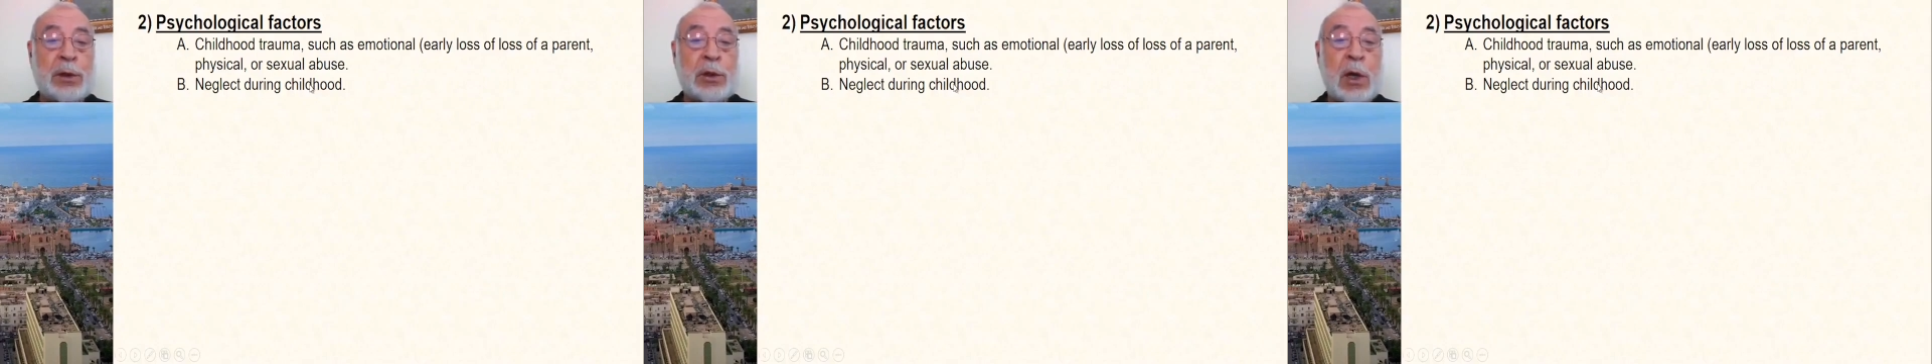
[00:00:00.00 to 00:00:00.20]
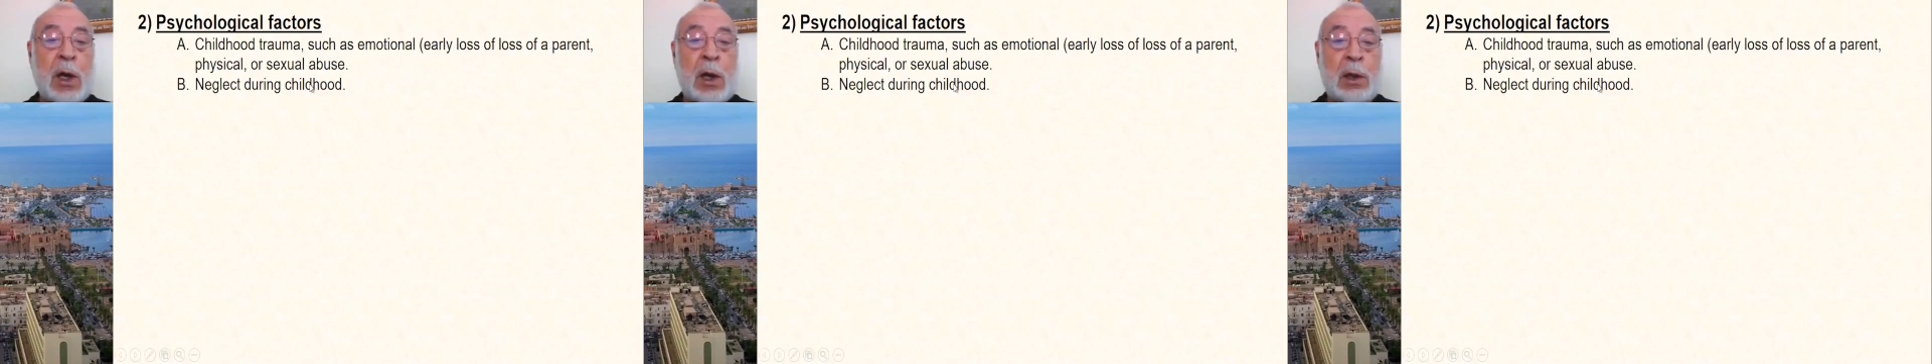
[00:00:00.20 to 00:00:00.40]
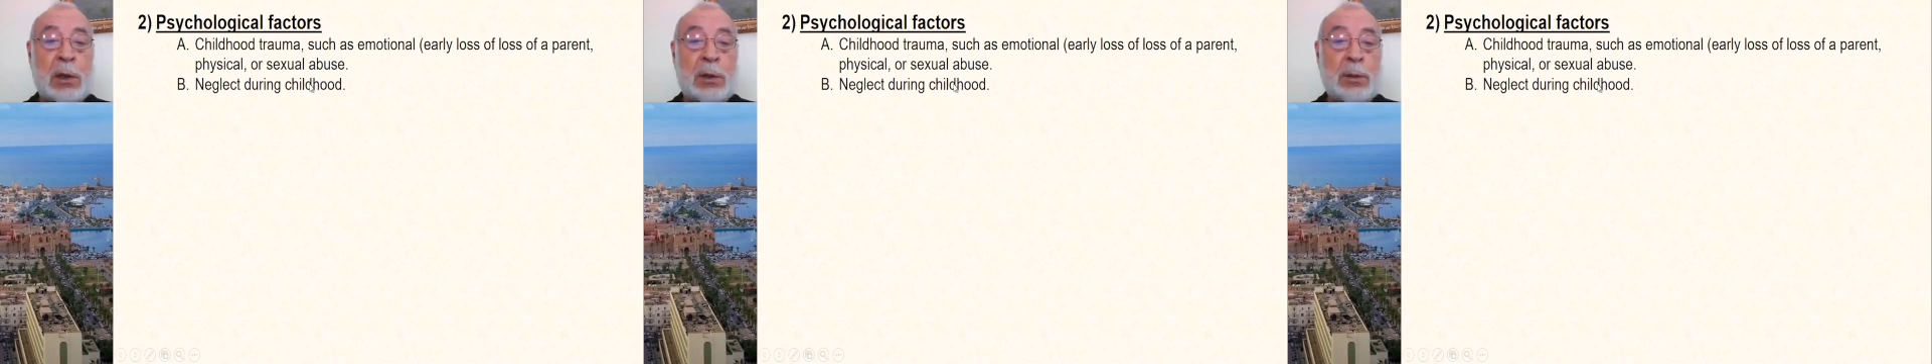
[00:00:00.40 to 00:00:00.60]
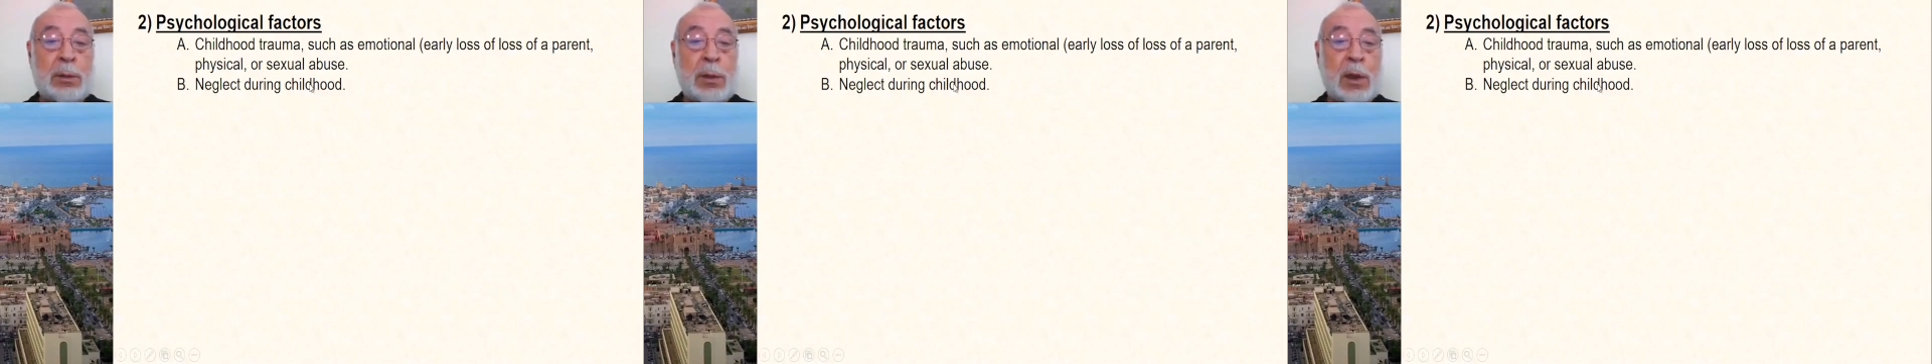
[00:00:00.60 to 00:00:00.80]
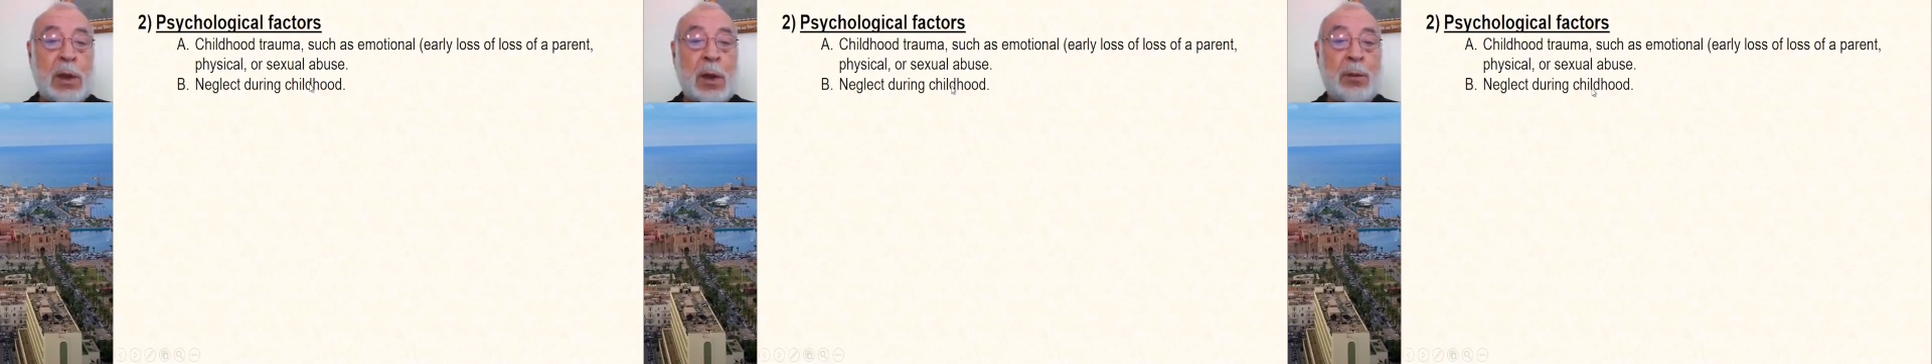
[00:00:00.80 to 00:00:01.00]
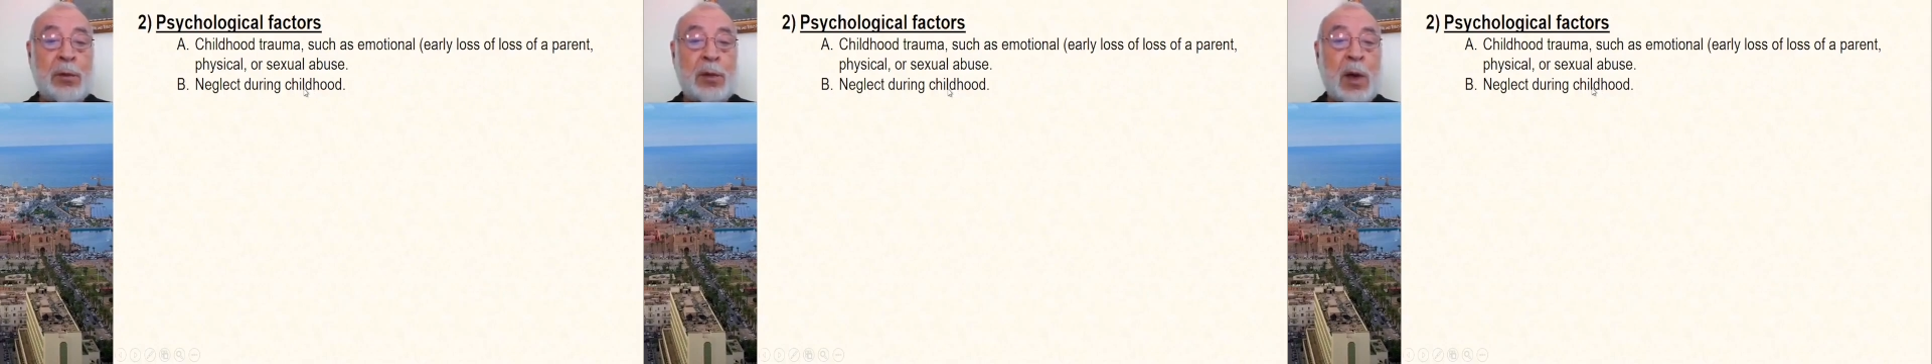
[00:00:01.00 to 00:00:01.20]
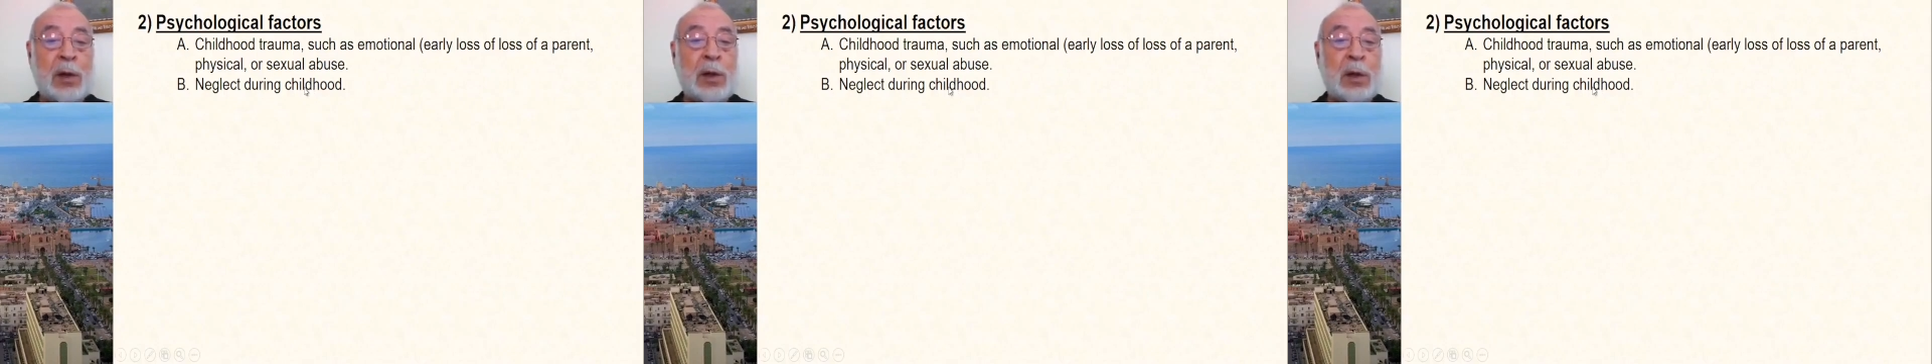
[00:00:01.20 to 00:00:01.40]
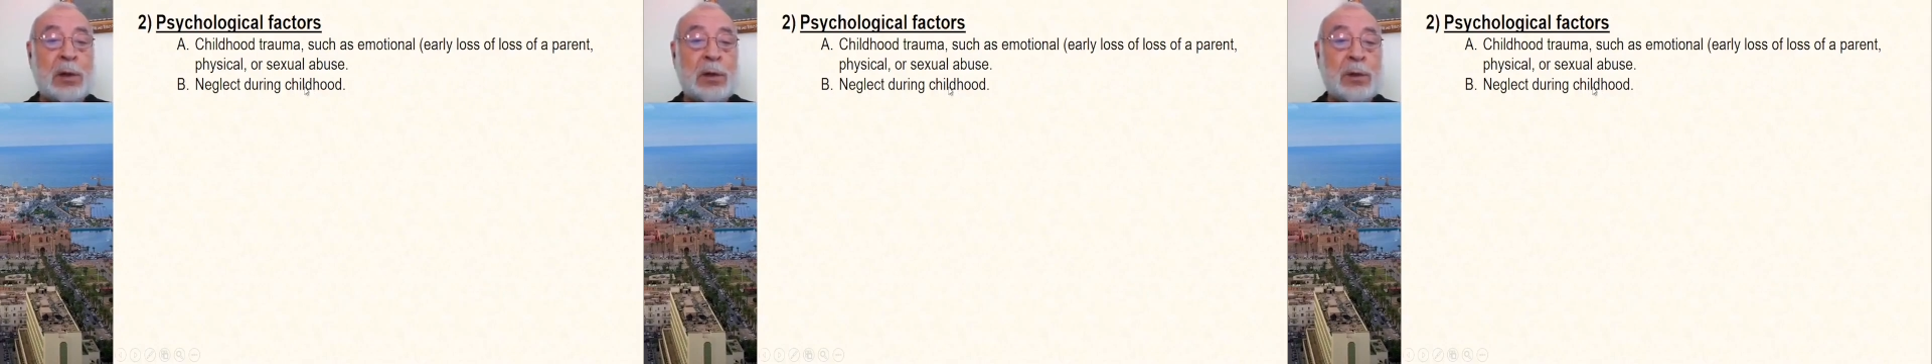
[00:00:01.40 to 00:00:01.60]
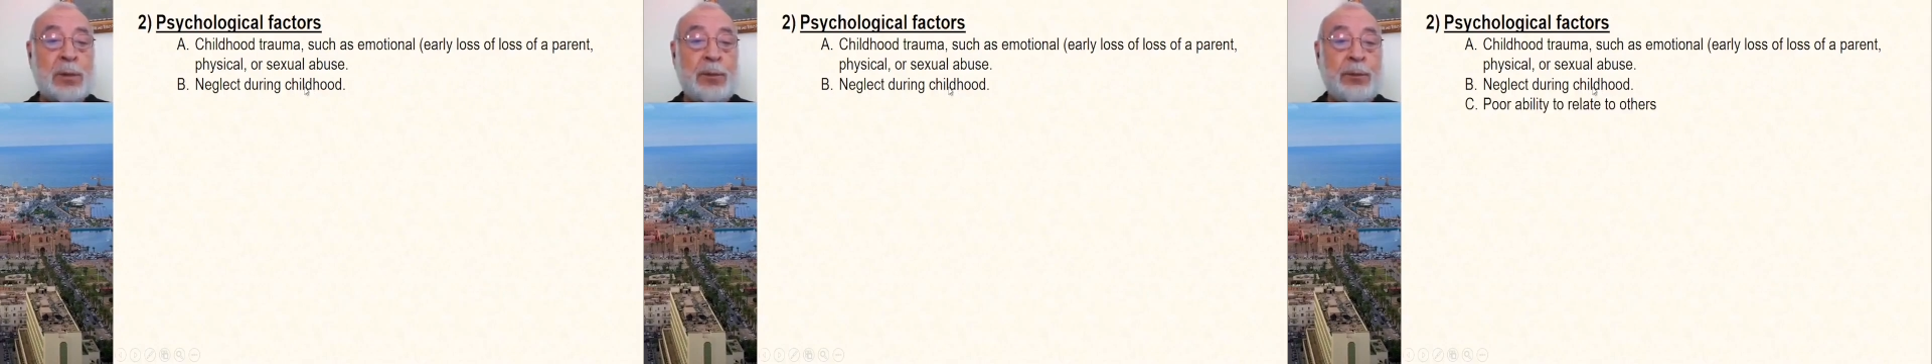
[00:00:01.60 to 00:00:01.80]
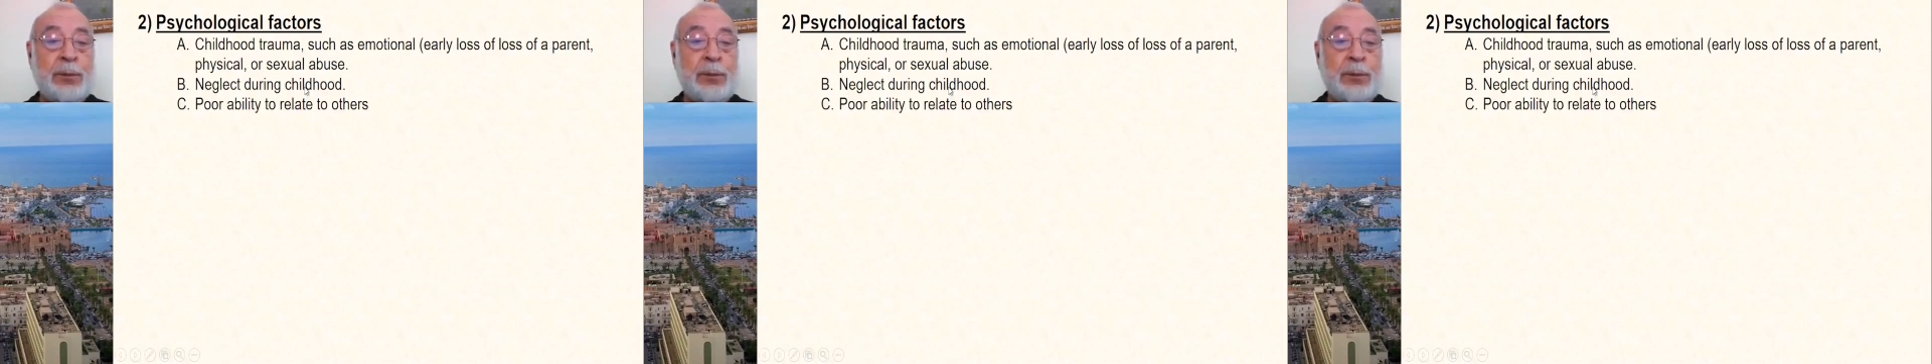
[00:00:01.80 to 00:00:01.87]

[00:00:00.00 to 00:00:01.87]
child becomes adult.